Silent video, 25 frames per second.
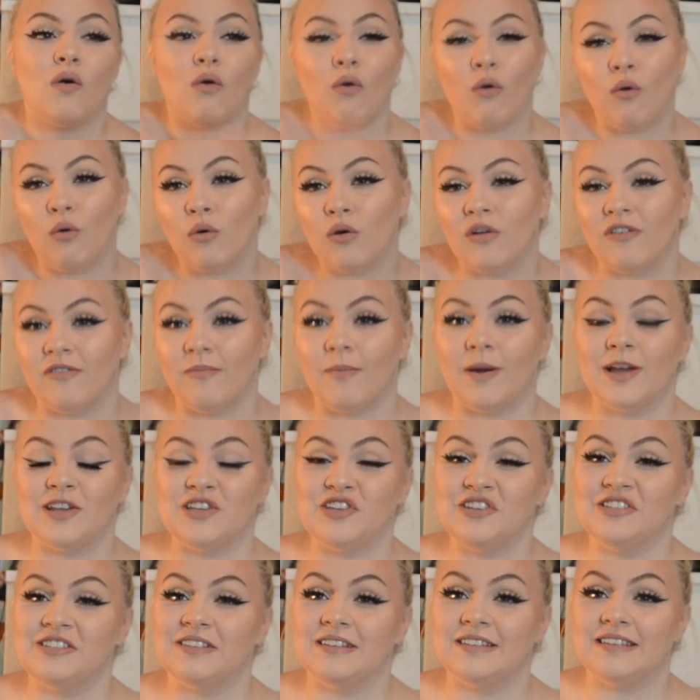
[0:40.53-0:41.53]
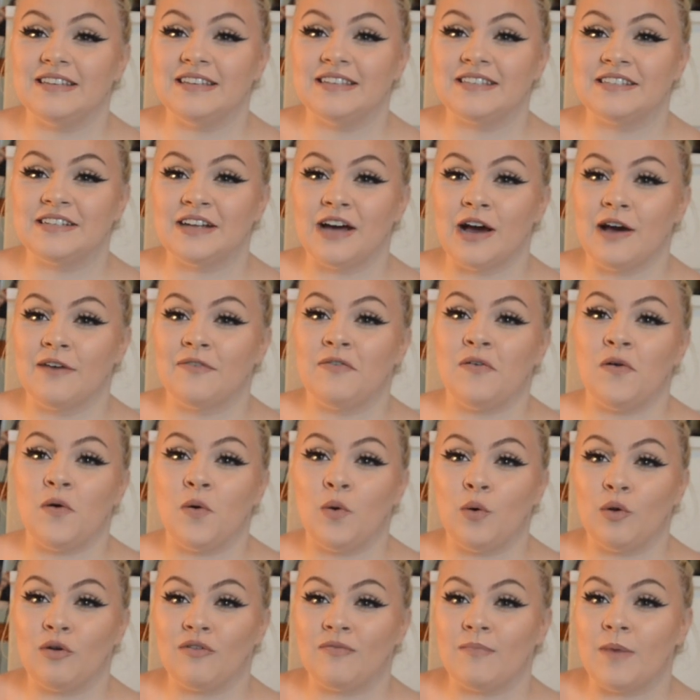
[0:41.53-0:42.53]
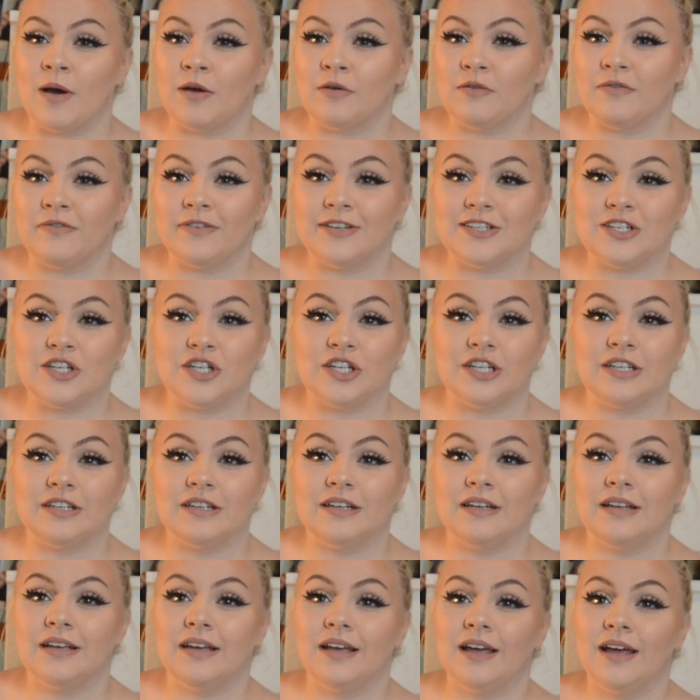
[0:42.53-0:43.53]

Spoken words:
all of my GCSE stuff, all of my revision,